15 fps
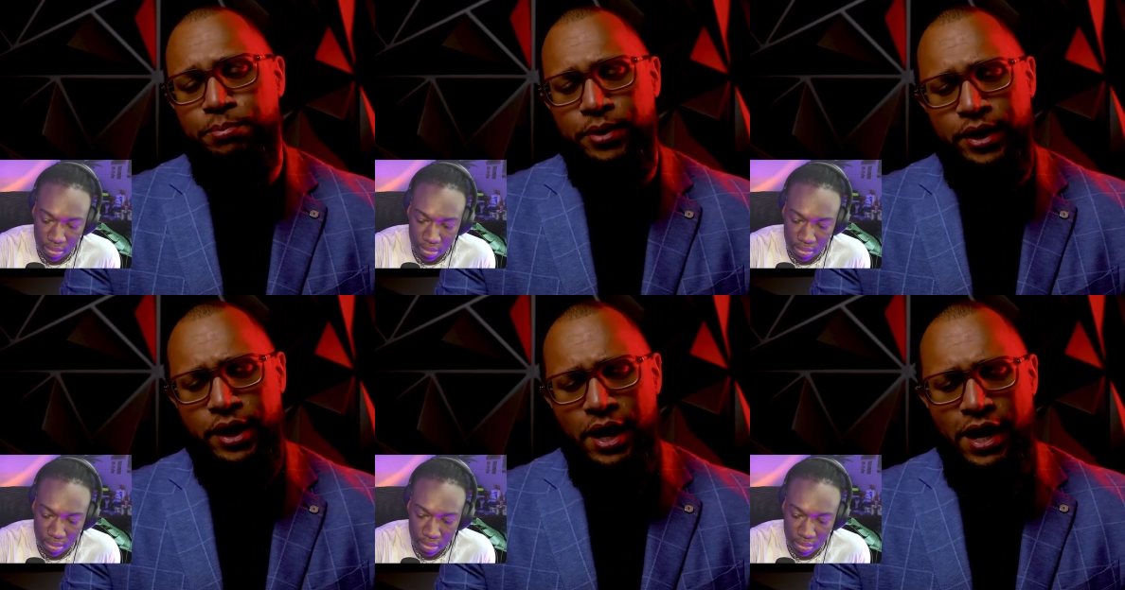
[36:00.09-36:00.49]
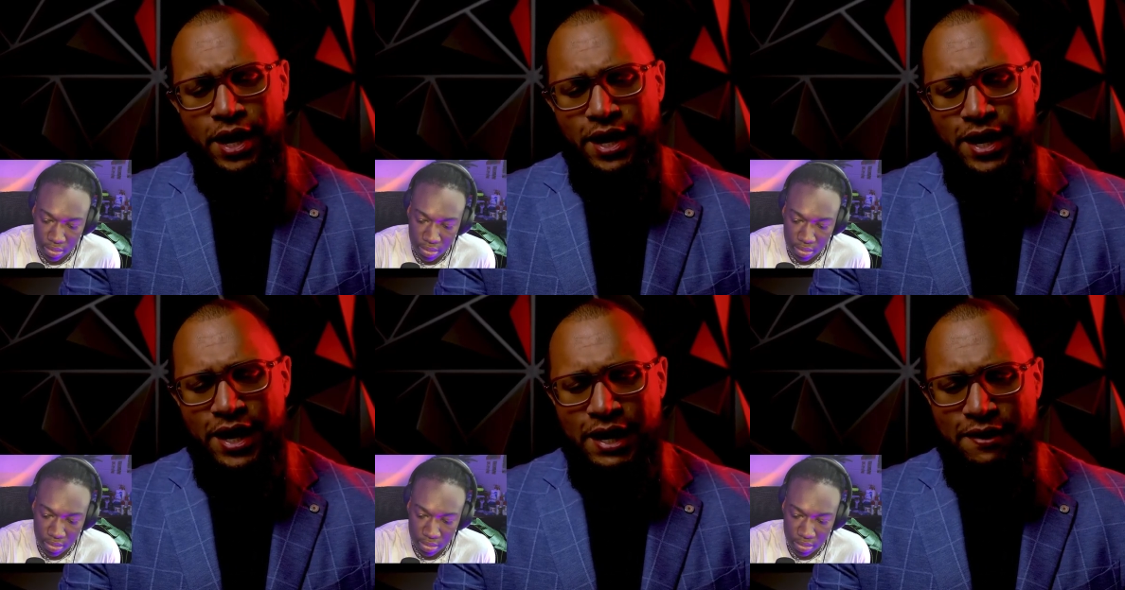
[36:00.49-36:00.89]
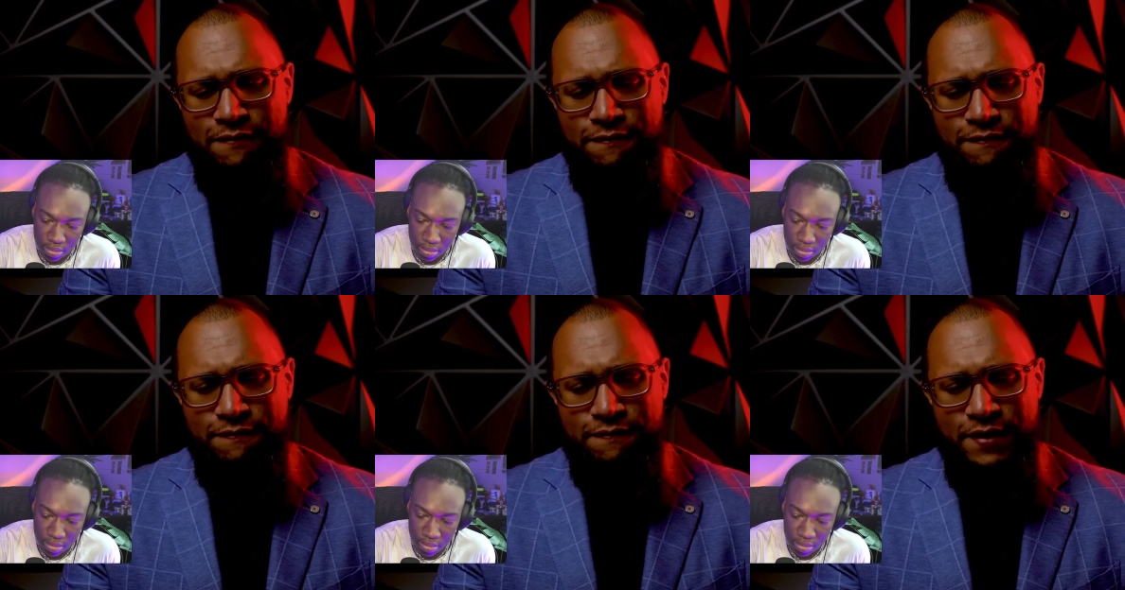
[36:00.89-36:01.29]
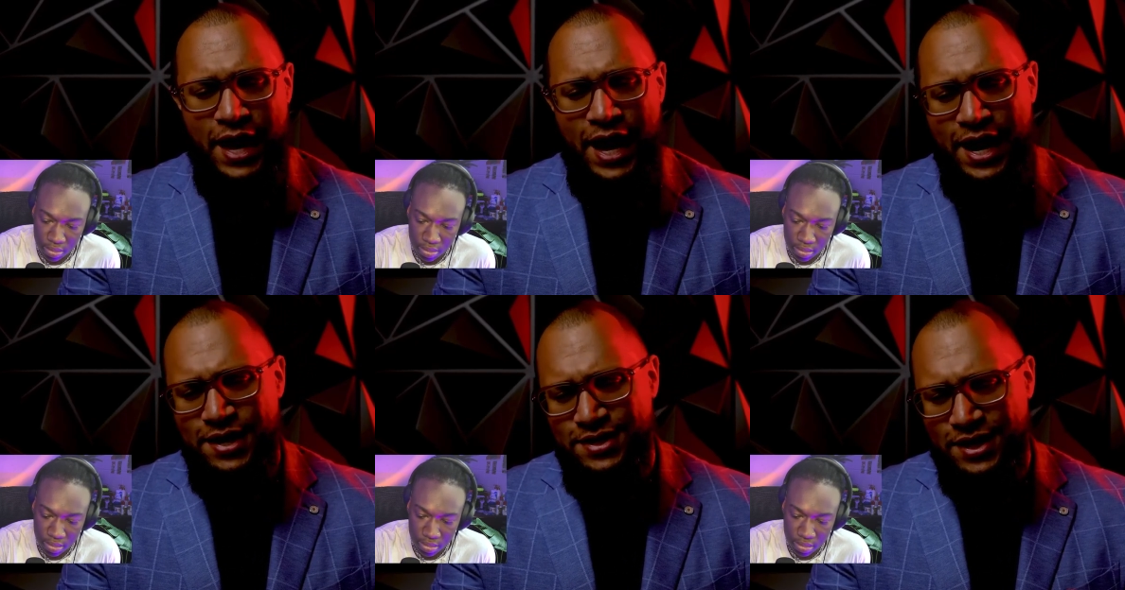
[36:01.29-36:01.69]
Speaker 1: But if
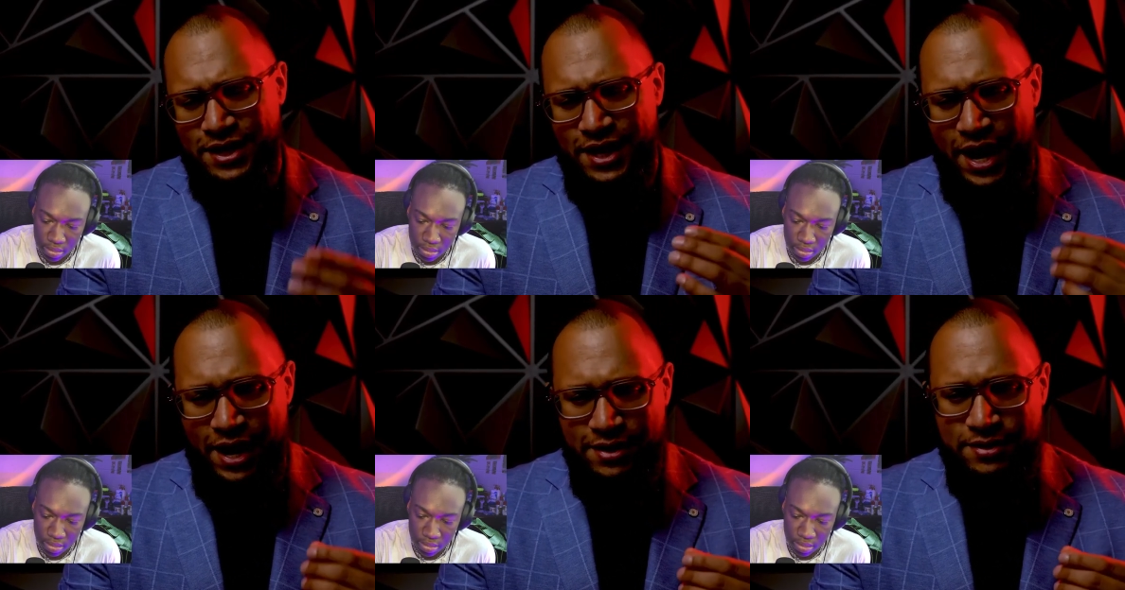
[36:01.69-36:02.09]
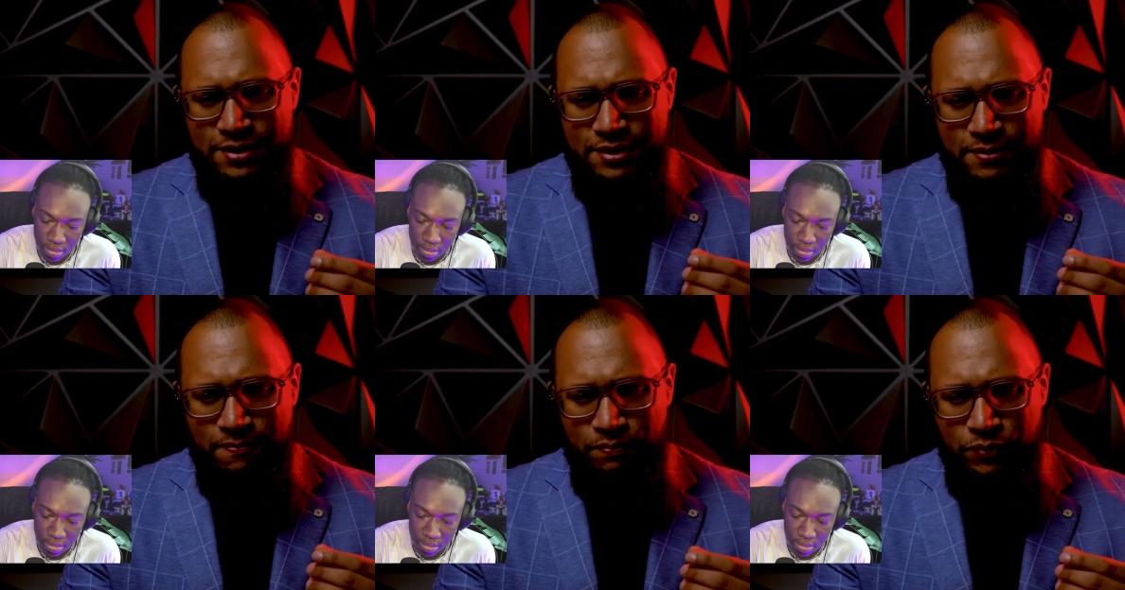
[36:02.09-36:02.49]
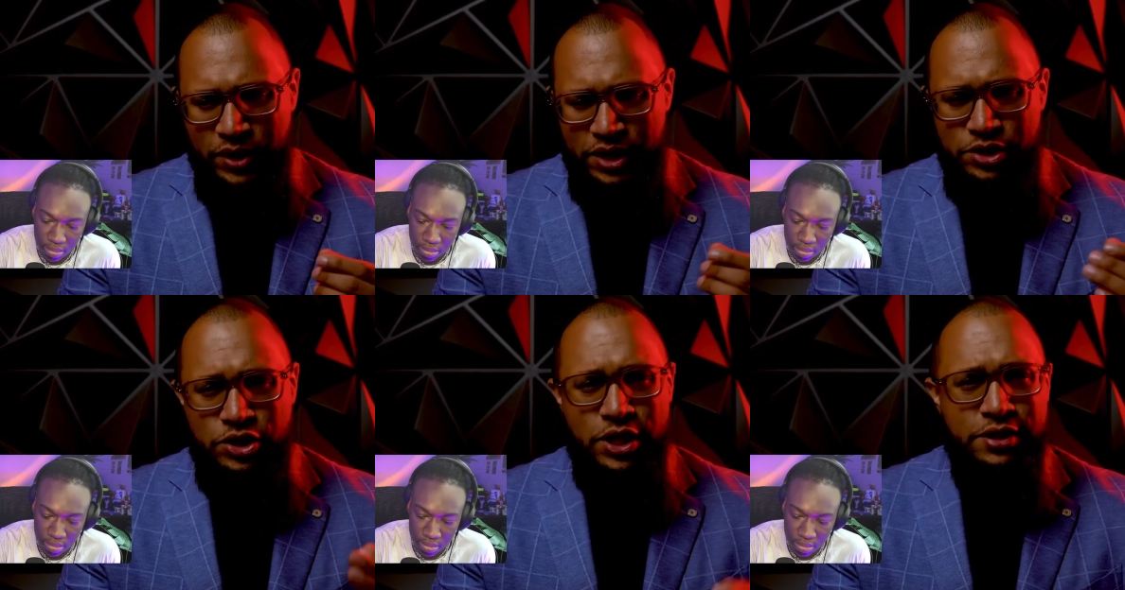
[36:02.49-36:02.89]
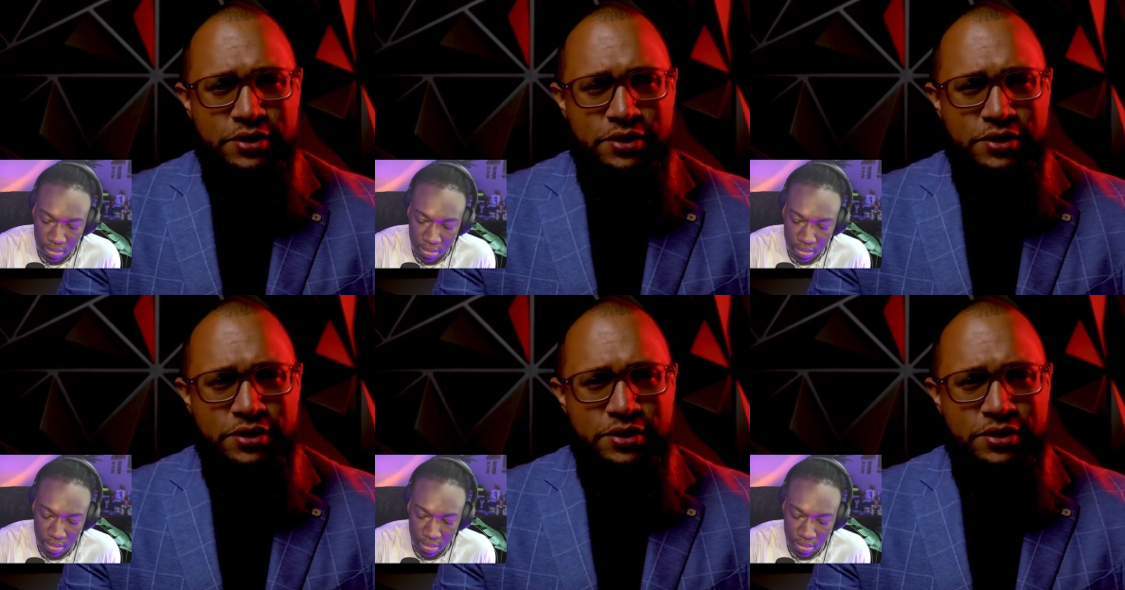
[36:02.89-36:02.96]
I had to guess, in